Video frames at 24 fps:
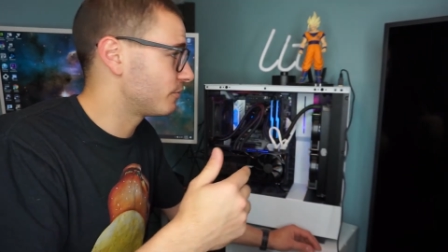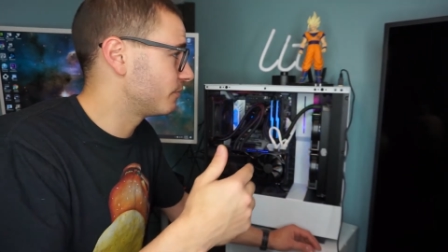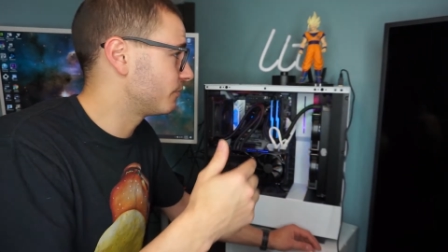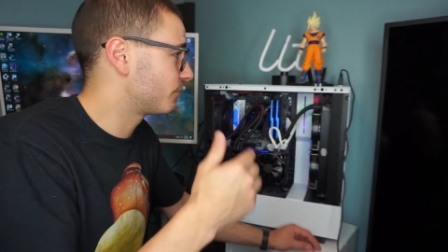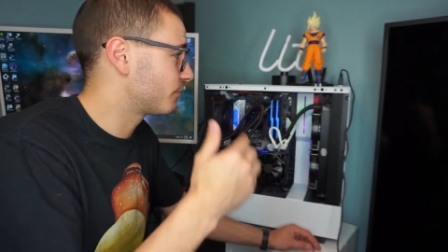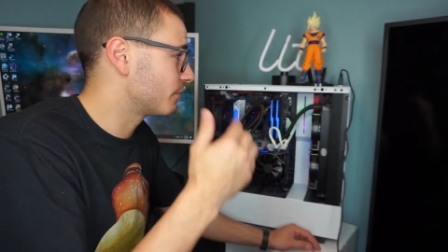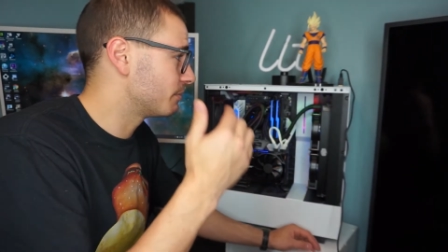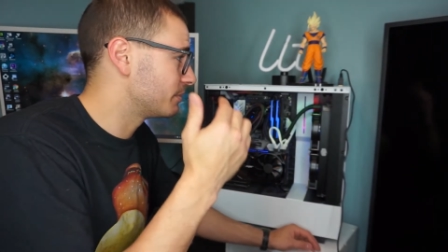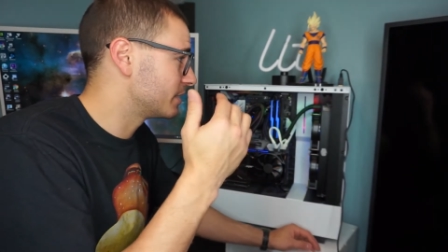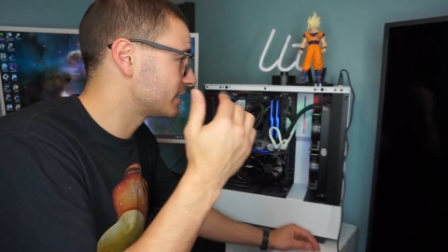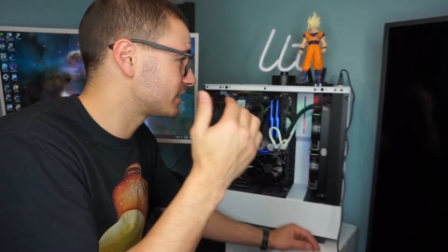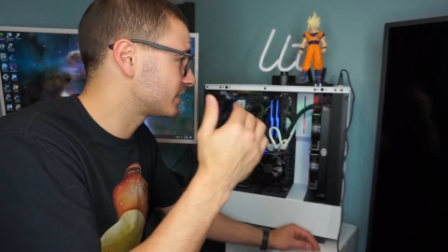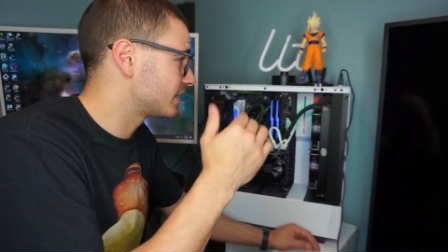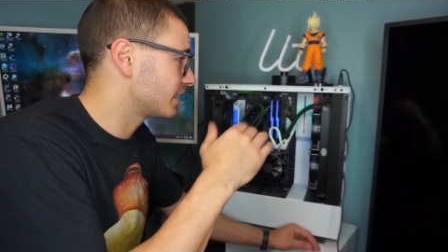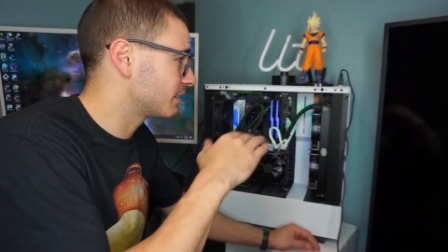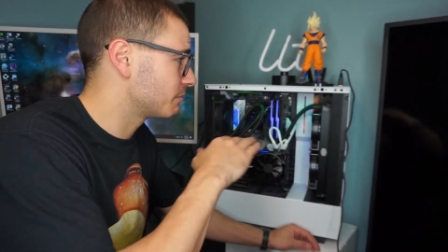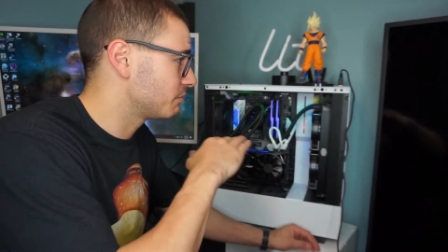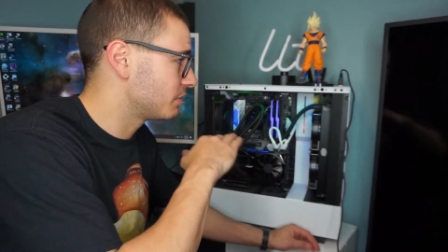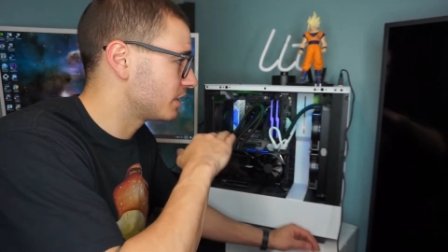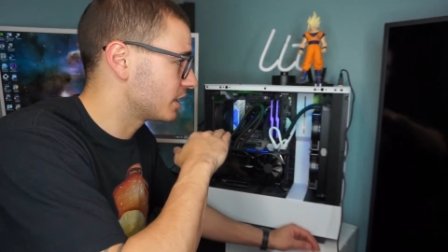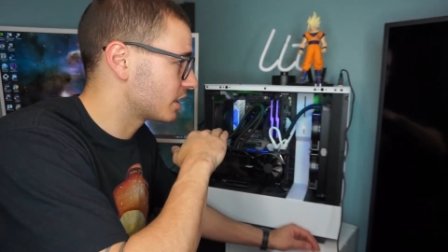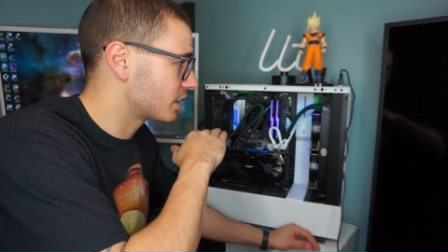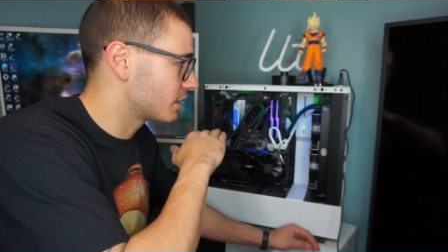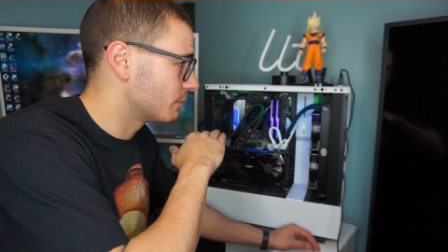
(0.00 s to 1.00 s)
from this thing
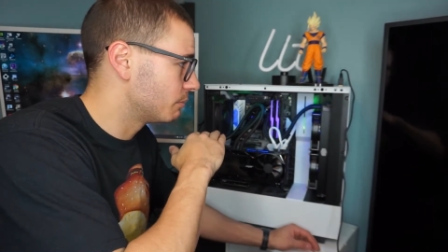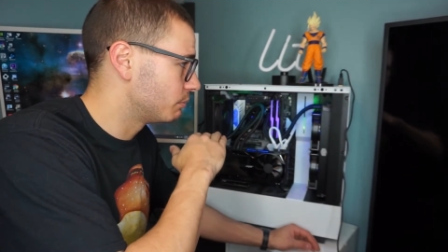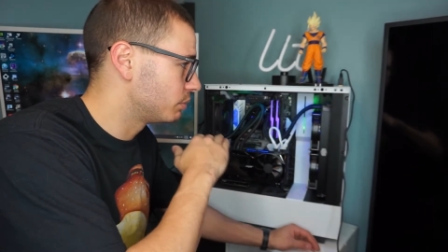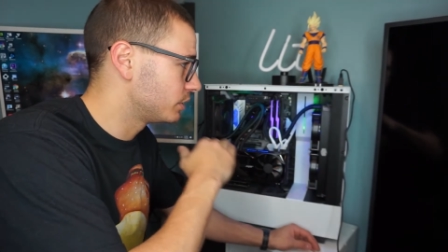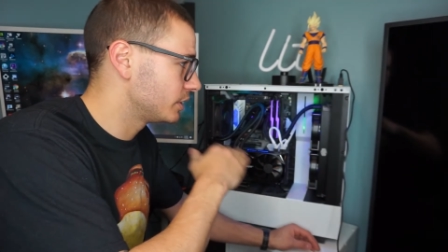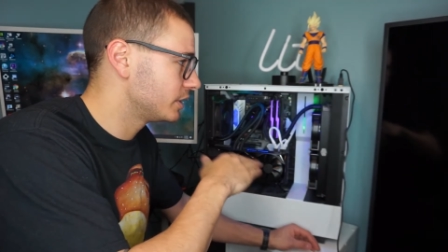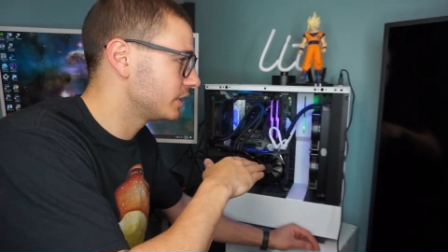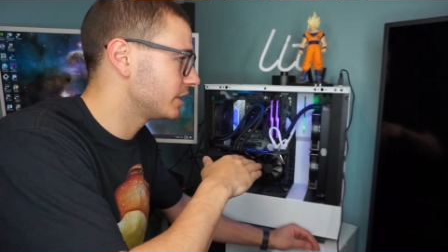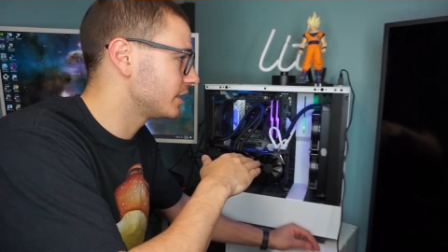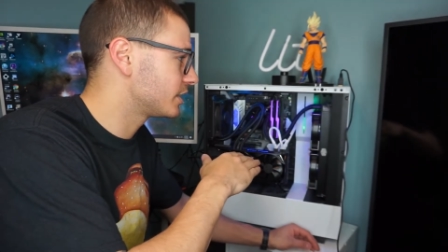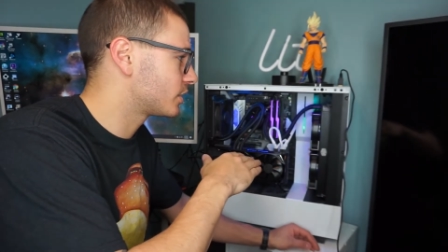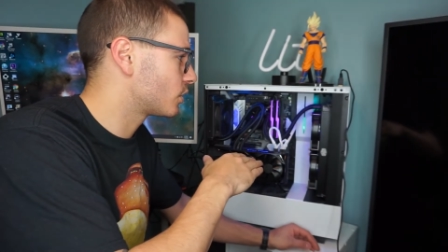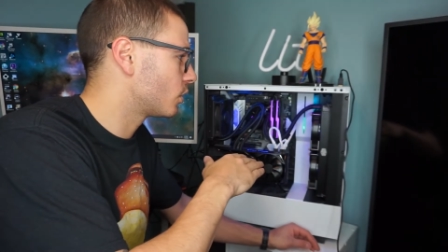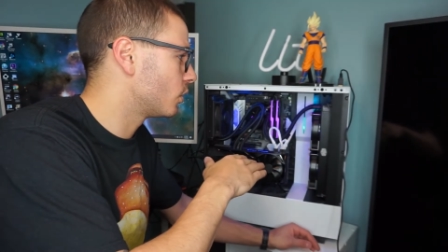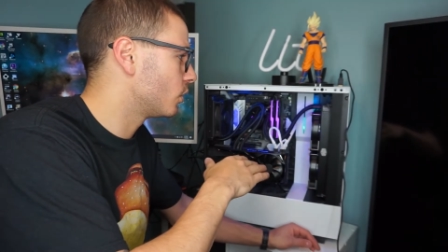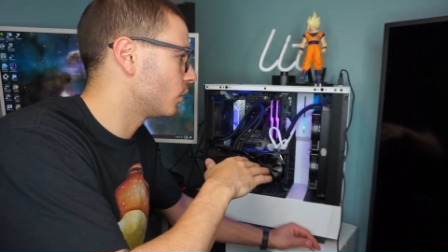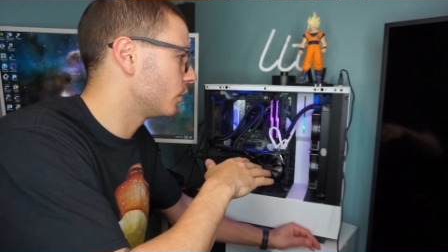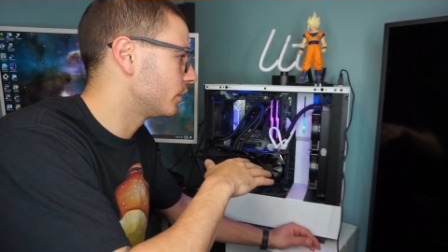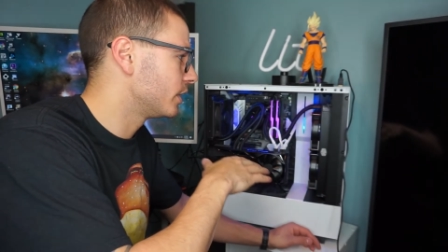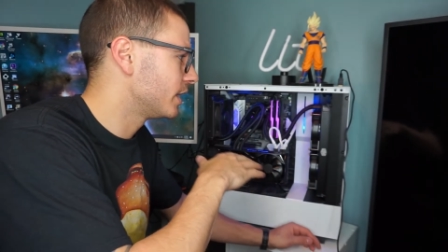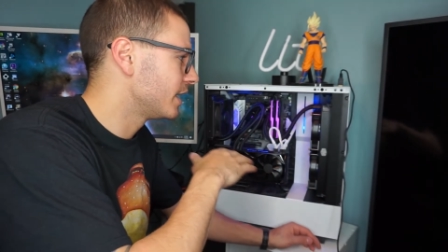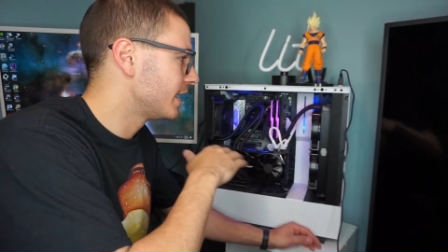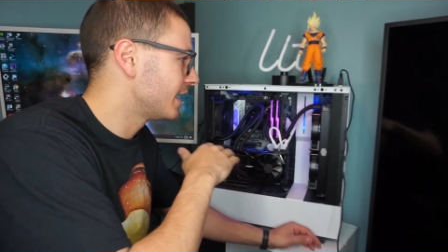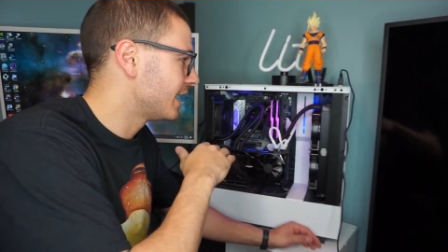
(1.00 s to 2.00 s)
being completely
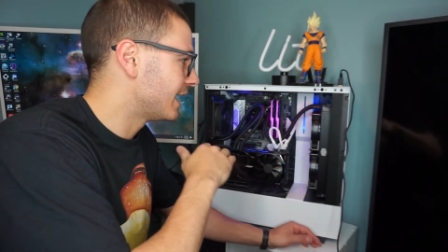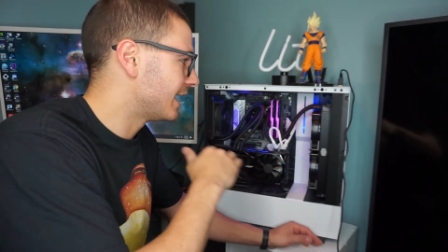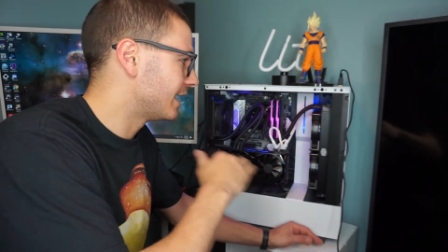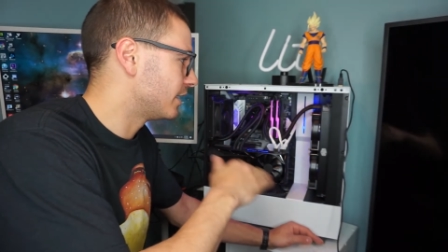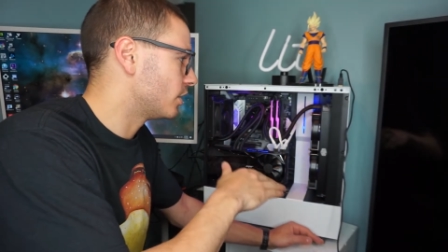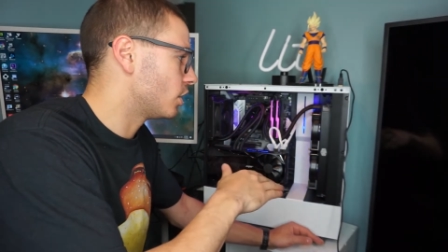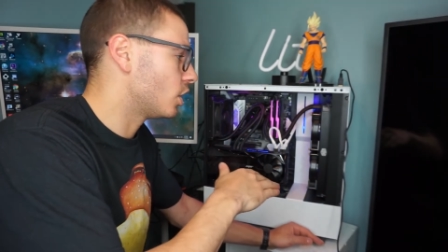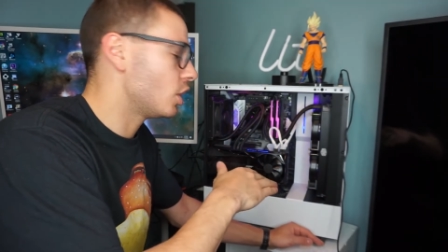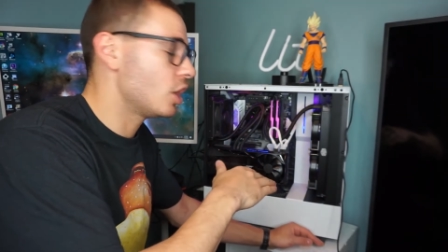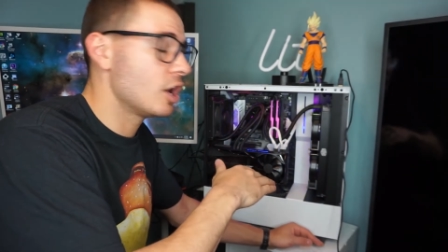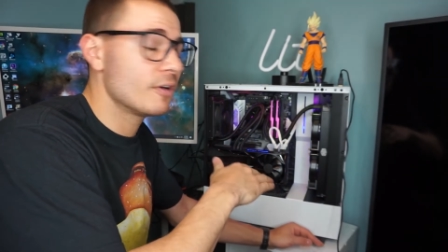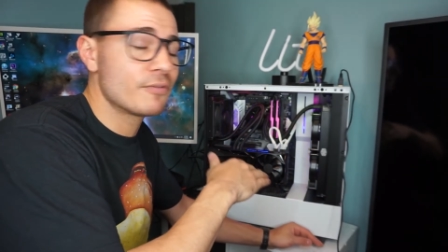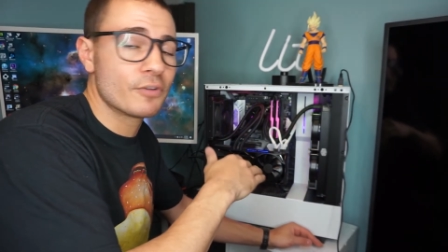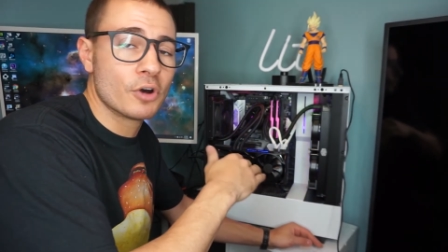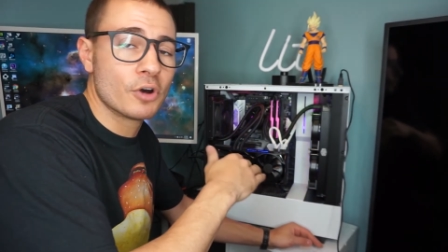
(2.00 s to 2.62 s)
cold and off